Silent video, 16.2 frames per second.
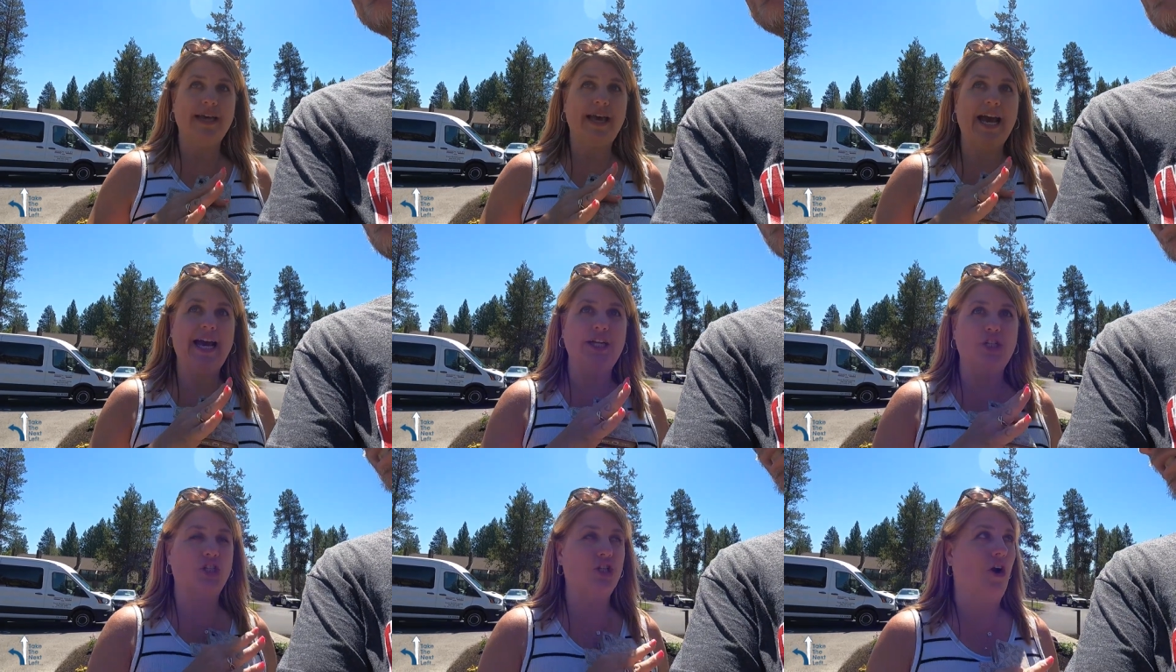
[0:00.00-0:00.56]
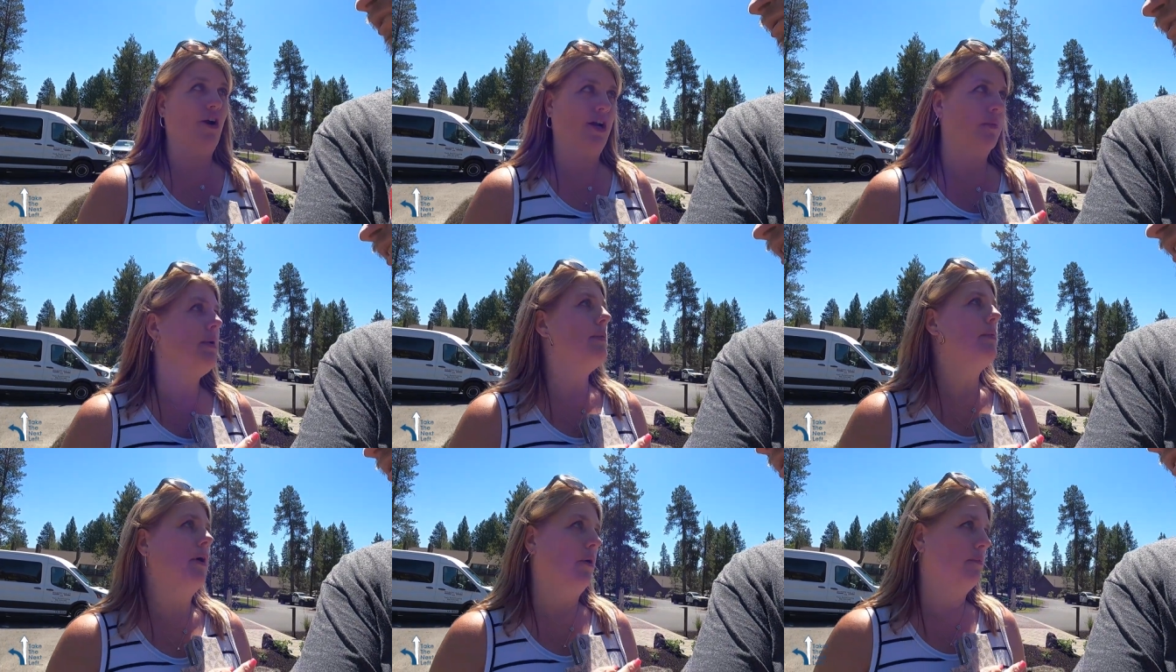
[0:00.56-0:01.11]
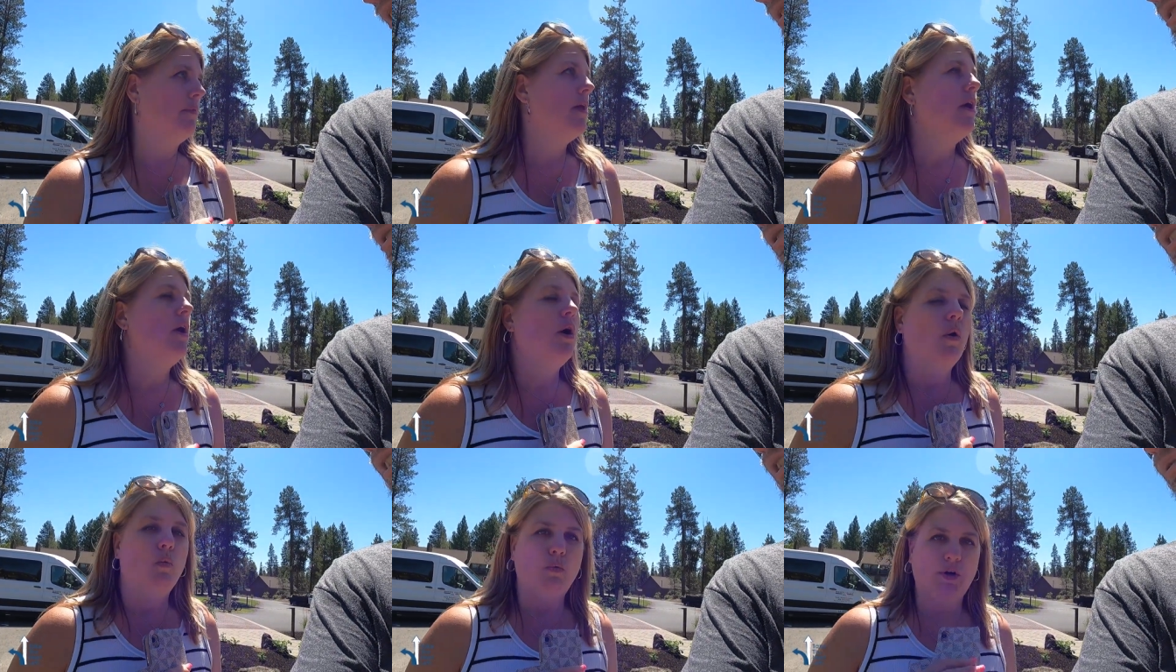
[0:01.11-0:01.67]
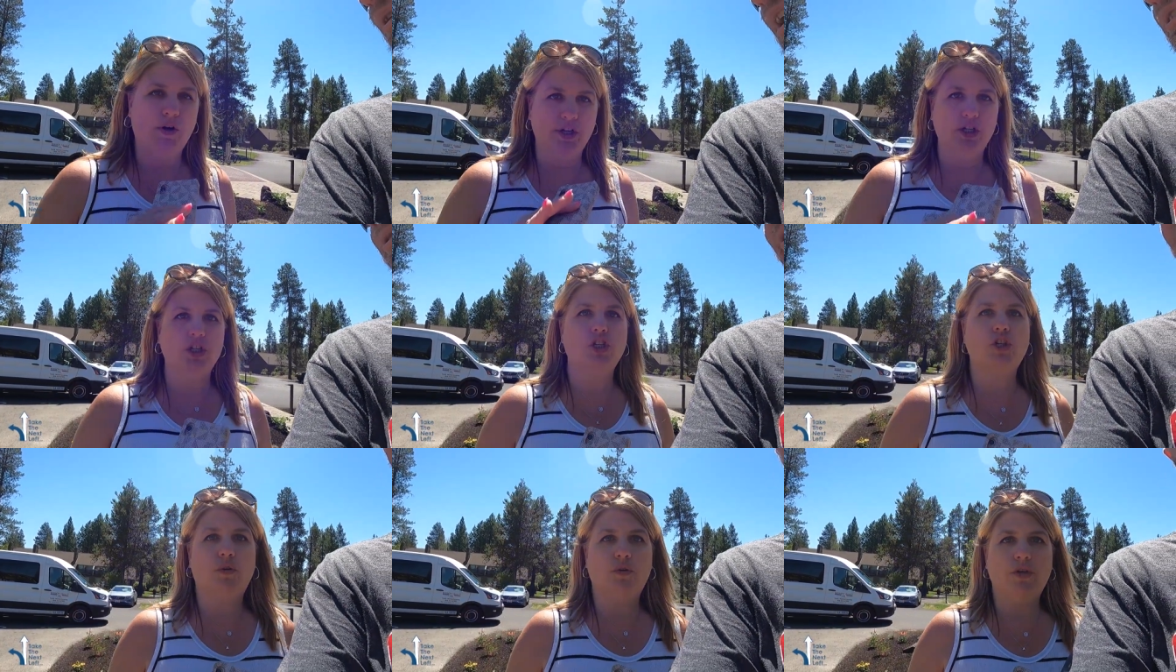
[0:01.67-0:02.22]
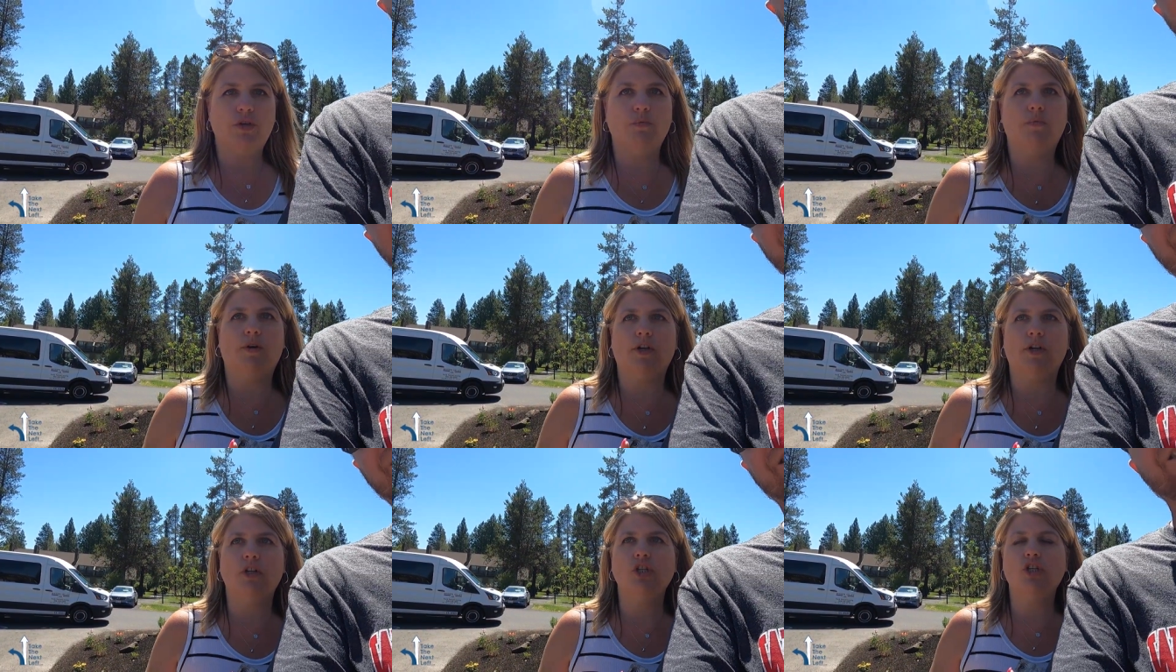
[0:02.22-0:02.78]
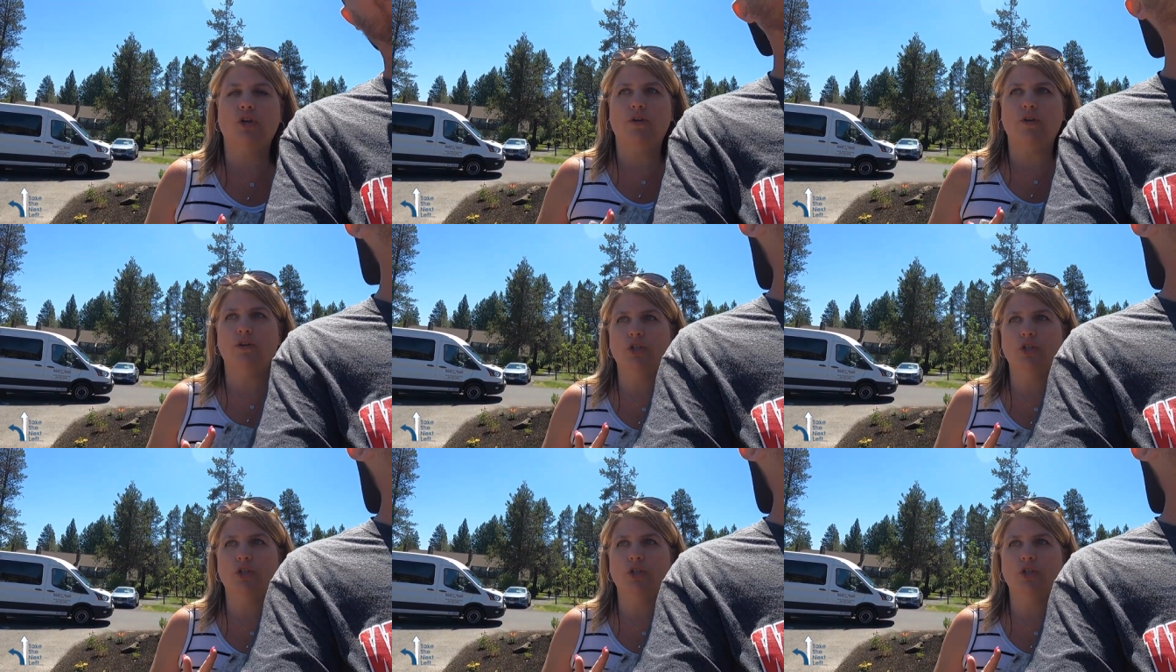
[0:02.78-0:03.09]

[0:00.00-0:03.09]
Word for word: Let's go look Shark. At the, Let's go look at the crowds. We're gonna show